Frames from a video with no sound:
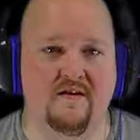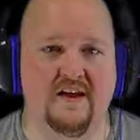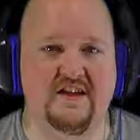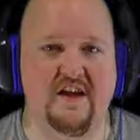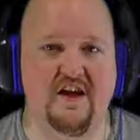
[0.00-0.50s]

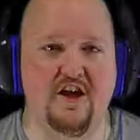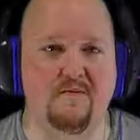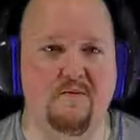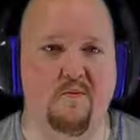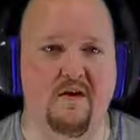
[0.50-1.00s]
They said a
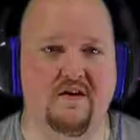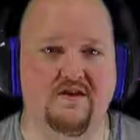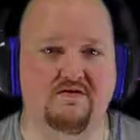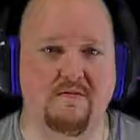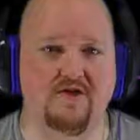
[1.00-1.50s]
human wearing a
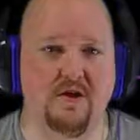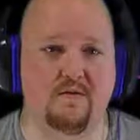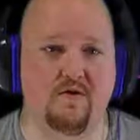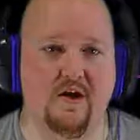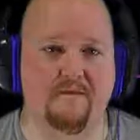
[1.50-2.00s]
striped
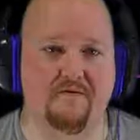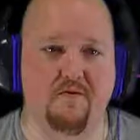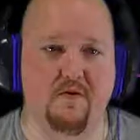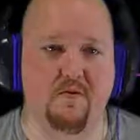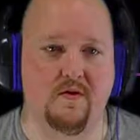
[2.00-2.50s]
shirt will come
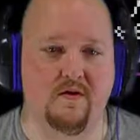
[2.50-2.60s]
through.